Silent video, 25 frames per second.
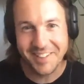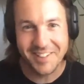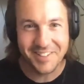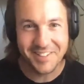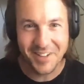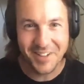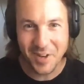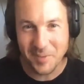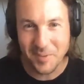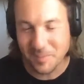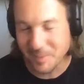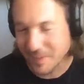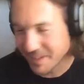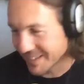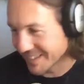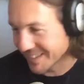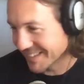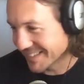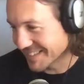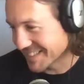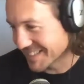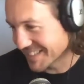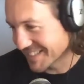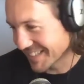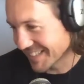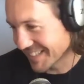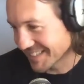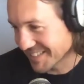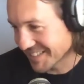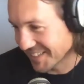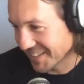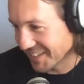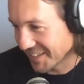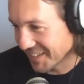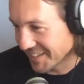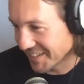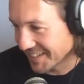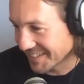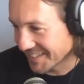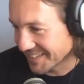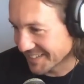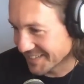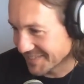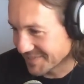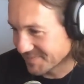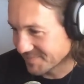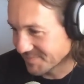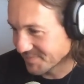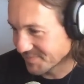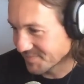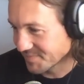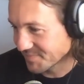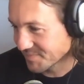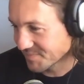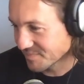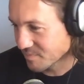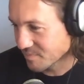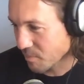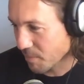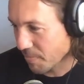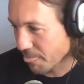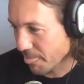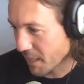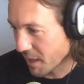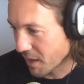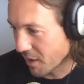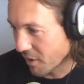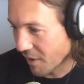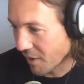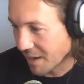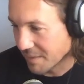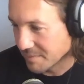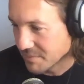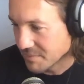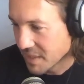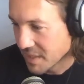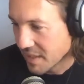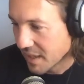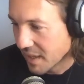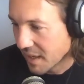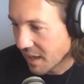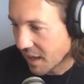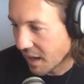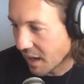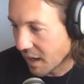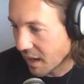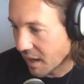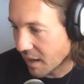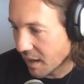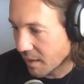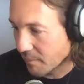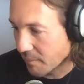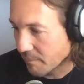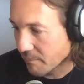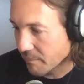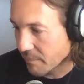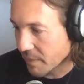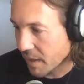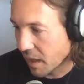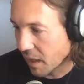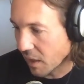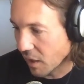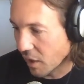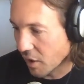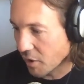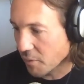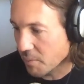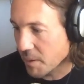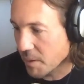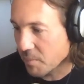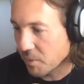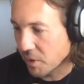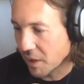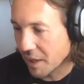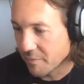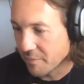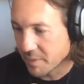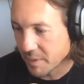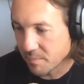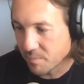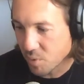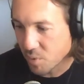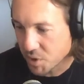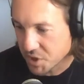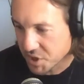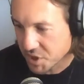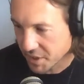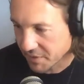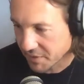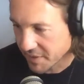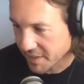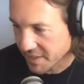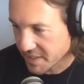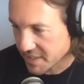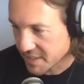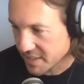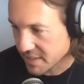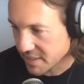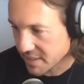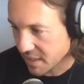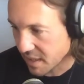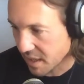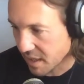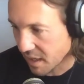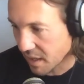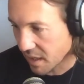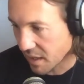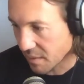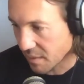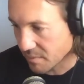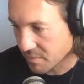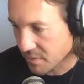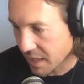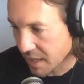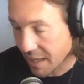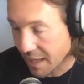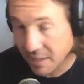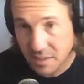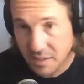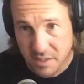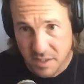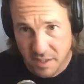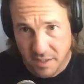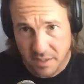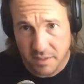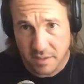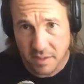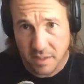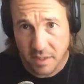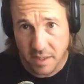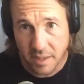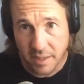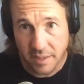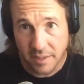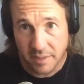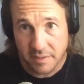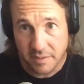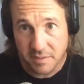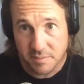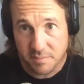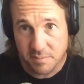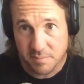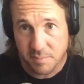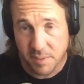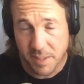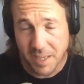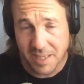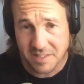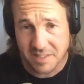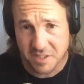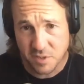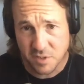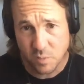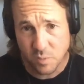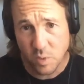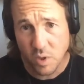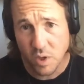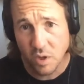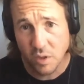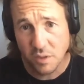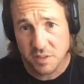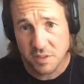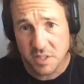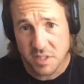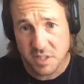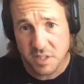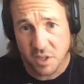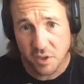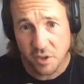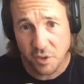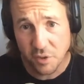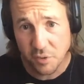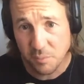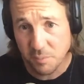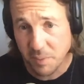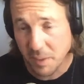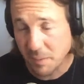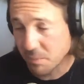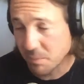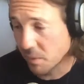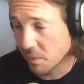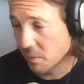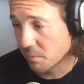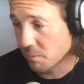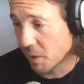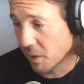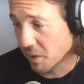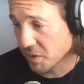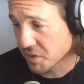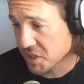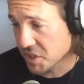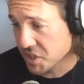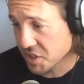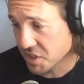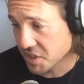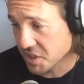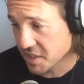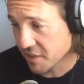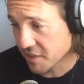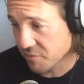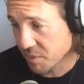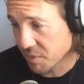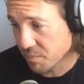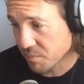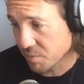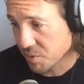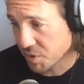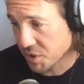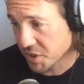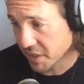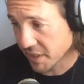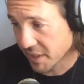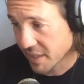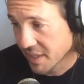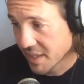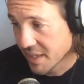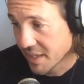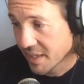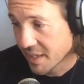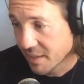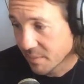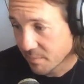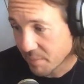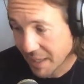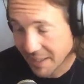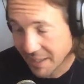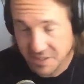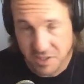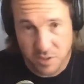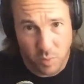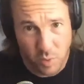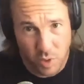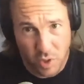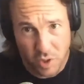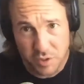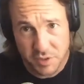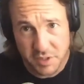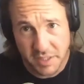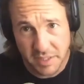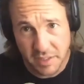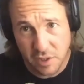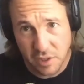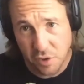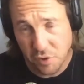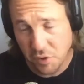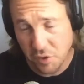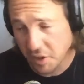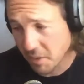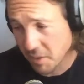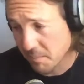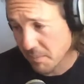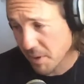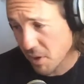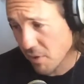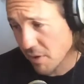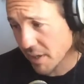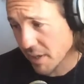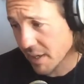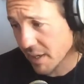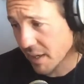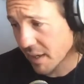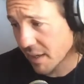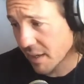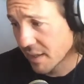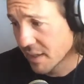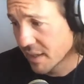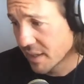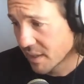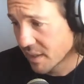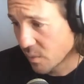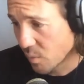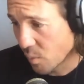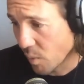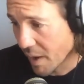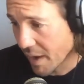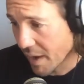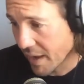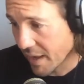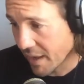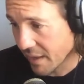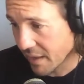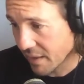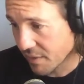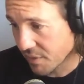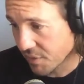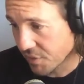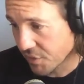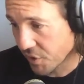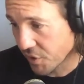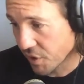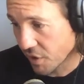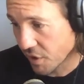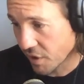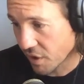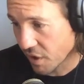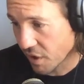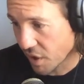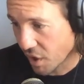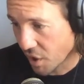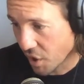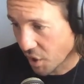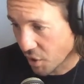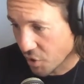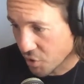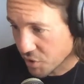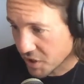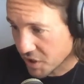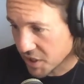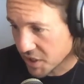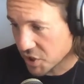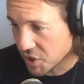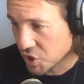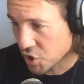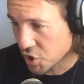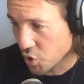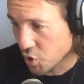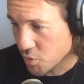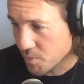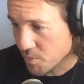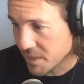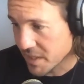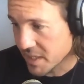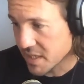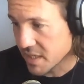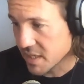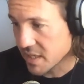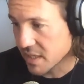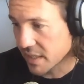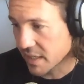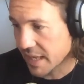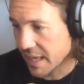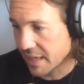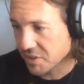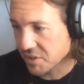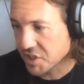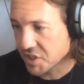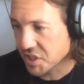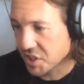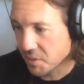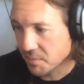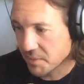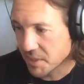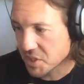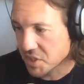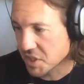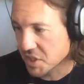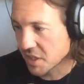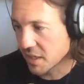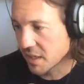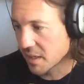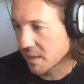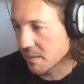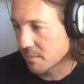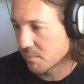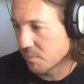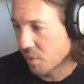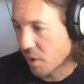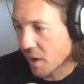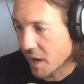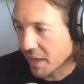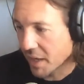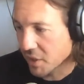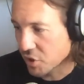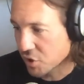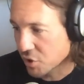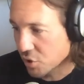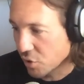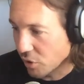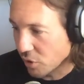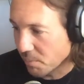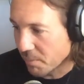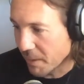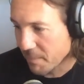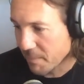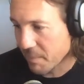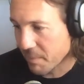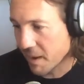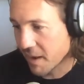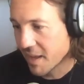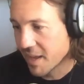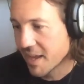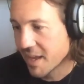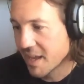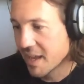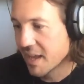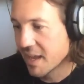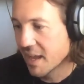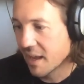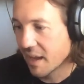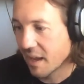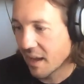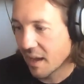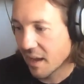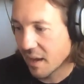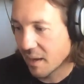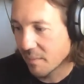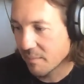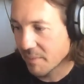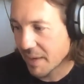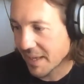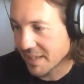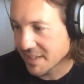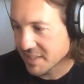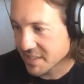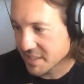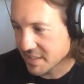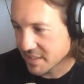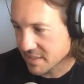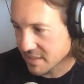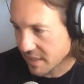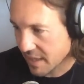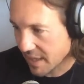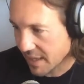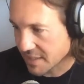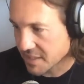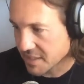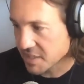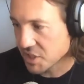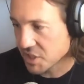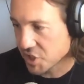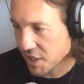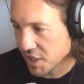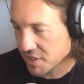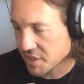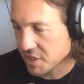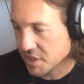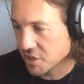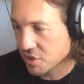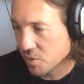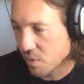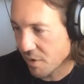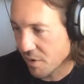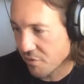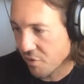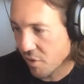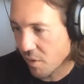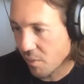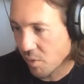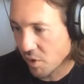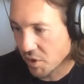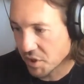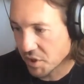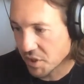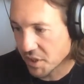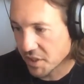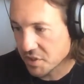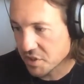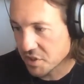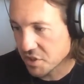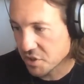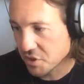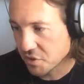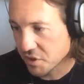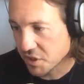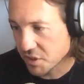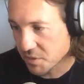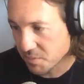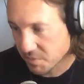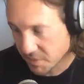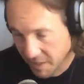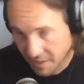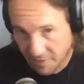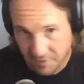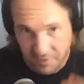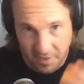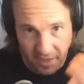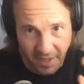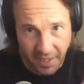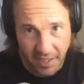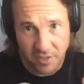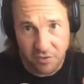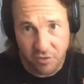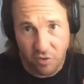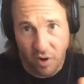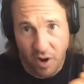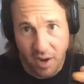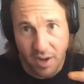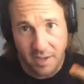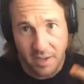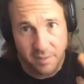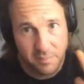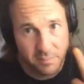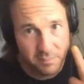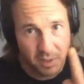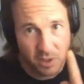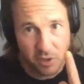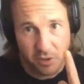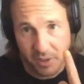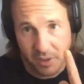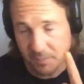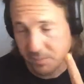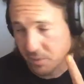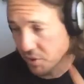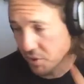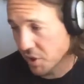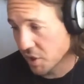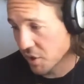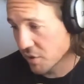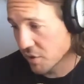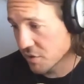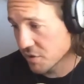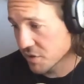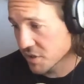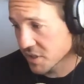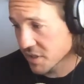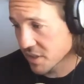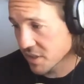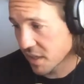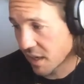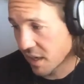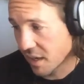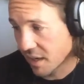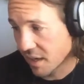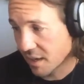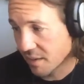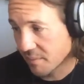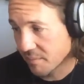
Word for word: I don't know, but it's it's because that I want to see. All right. Um, a lot of people have been pushing this, um, and in in parts of the world, so people, politicians have been pushing it. Parts of the world, including America, where the Okeechobee County Commissioner Bryant Culpepper um, has has suggested to everyone what you need to do is get the hairdryer and blow it up your nose.